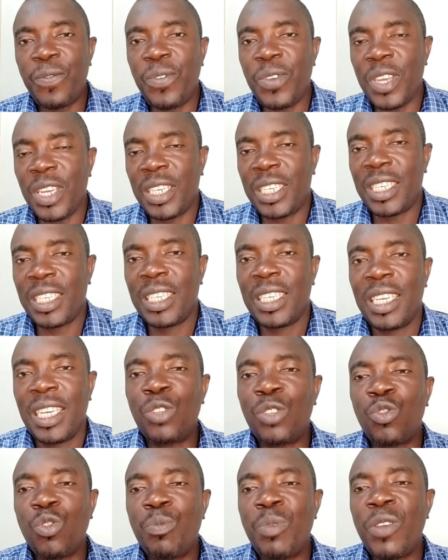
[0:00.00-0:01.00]
feed,
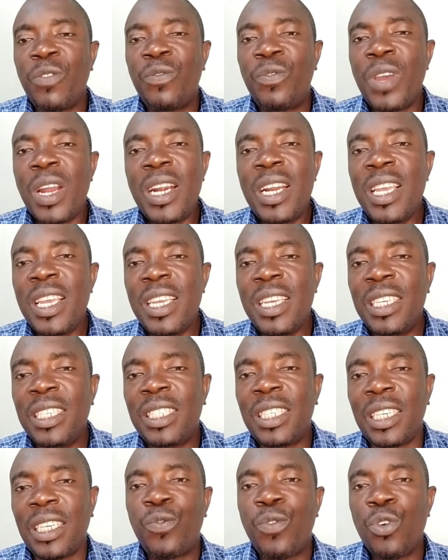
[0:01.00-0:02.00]
it will be very
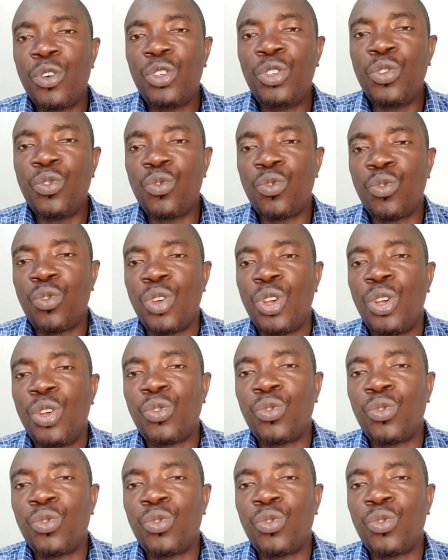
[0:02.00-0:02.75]
easy for you